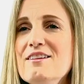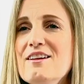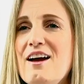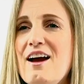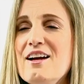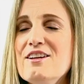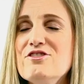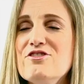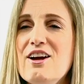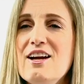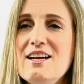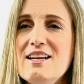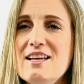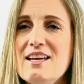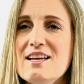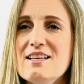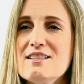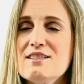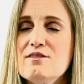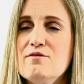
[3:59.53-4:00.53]
I try to
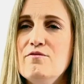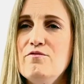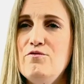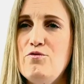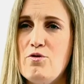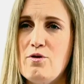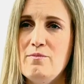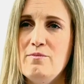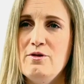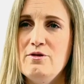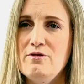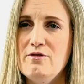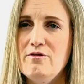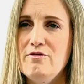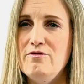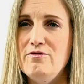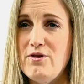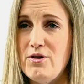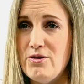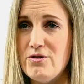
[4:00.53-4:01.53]
get some formal
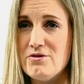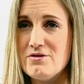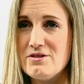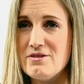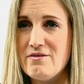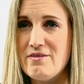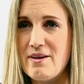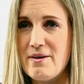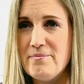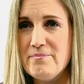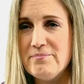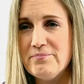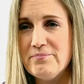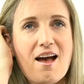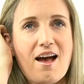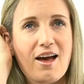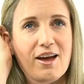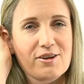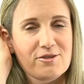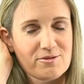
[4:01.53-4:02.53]
photos of them.
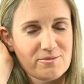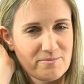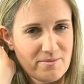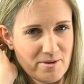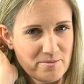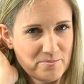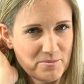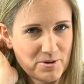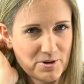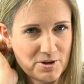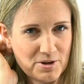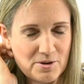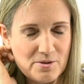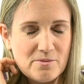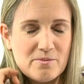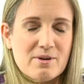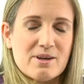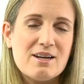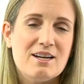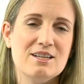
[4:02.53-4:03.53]
I remember
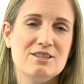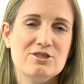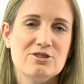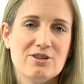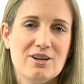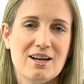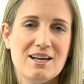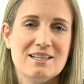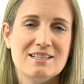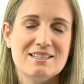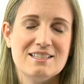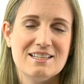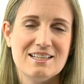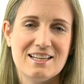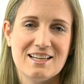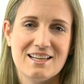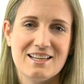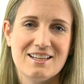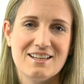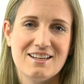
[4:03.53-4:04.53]
when I tried to
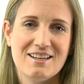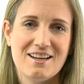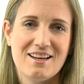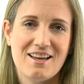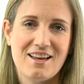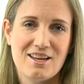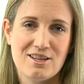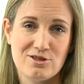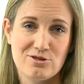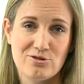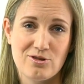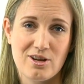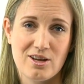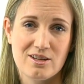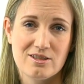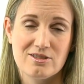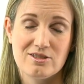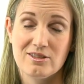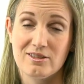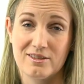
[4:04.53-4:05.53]
get Ezra
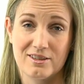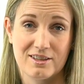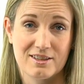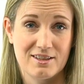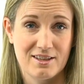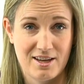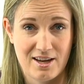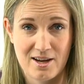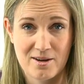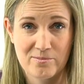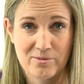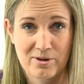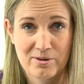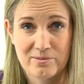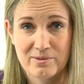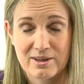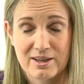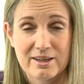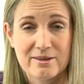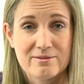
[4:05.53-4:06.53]
to look at the camera
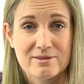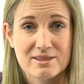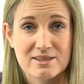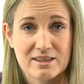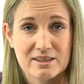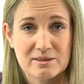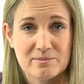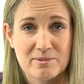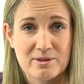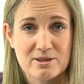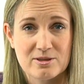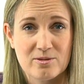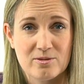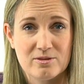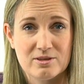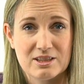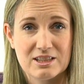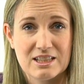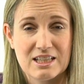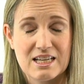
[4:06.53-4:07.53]
when he was 6 months
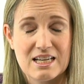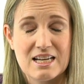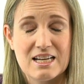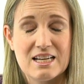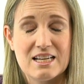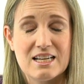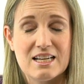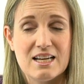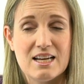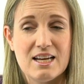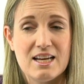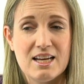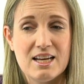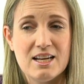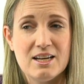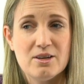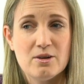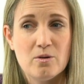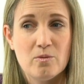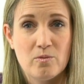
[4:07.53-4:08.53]
old.
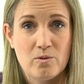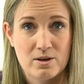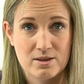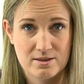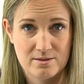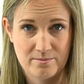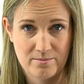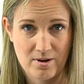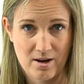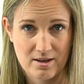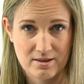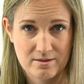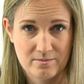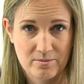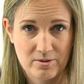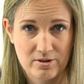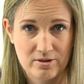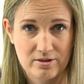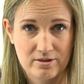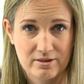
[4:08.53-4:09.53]
It was
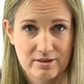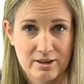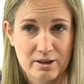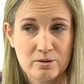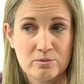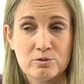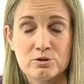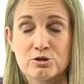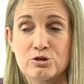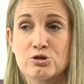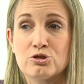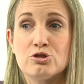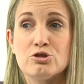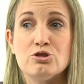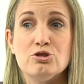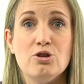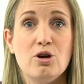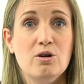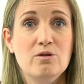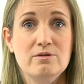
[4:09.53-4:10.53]
impossible. It was
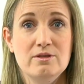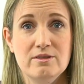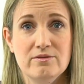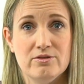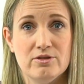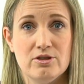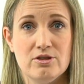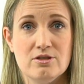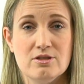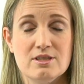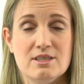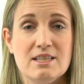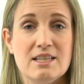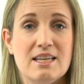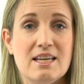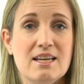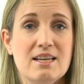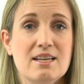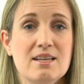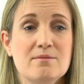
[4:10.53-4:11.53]
so difficult to
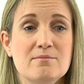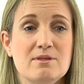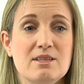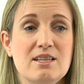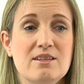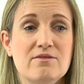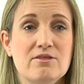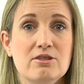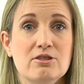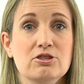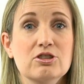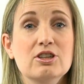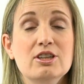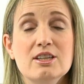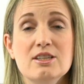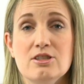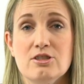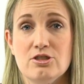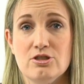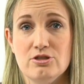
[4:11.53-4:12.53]
get him to even look
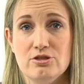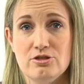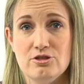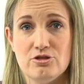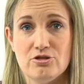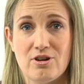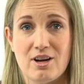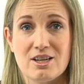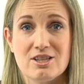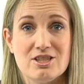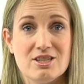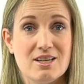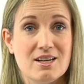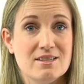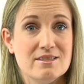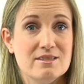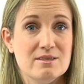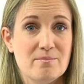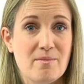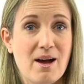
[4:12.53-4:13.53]
in a certain direction
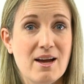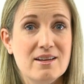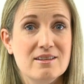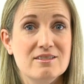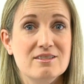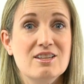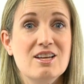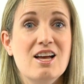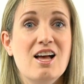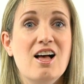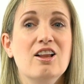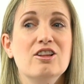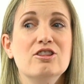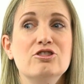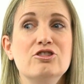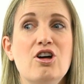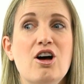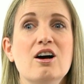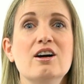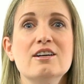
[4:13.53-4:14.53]
and smile
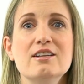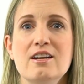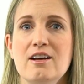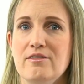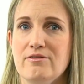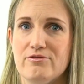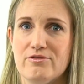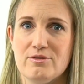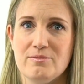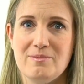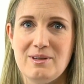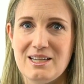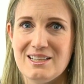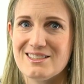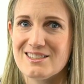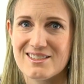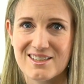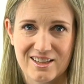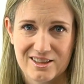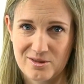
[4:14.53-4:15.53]
long enough for me
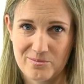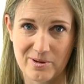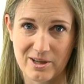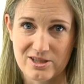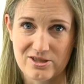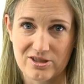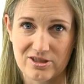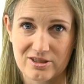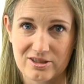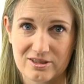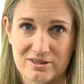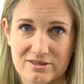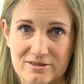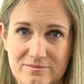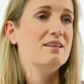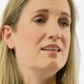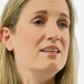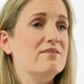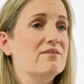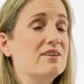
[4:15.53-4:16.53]
to take the picture.
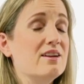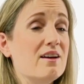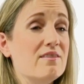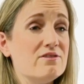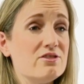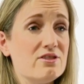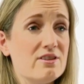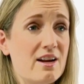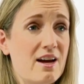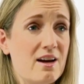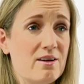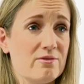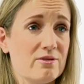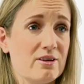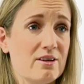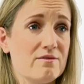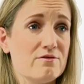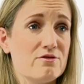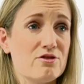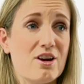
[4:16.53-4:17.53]
Even after an
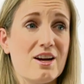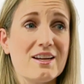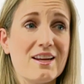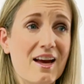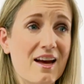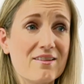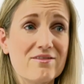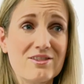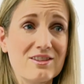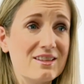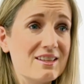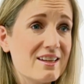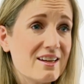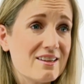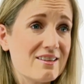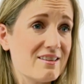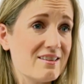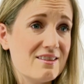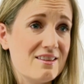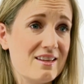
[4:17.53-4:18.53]
hour of trying everything I
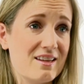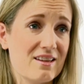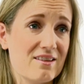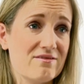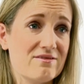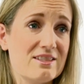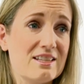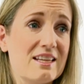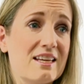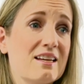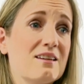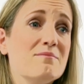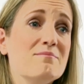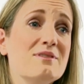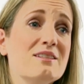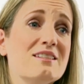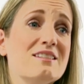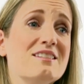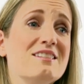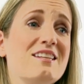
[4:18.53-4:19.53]
could think of to get him to
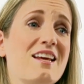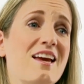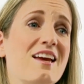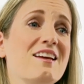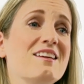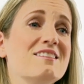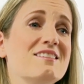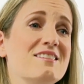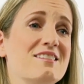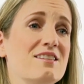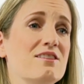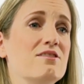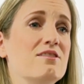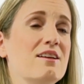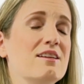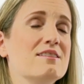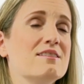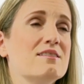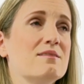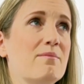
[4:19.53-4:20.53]
stay still
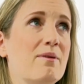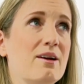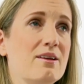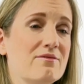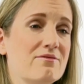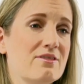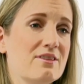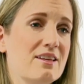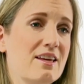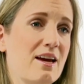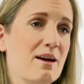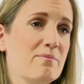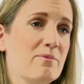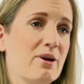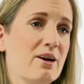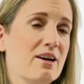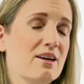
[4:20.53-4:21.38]
and smile for the camera,